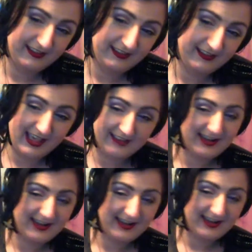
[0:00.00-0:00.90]
Yeah,
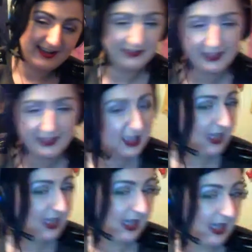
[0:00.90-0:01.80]
1080p. Like
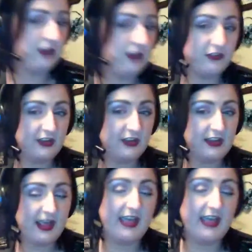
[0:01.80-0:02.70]

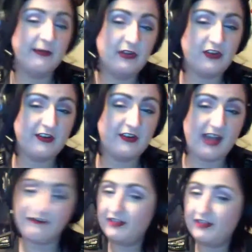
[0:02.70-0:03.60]
Ashley and I, we share
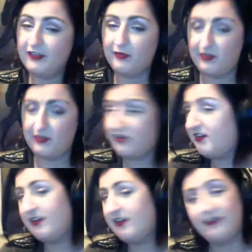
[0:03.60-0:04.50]
Netflix, we share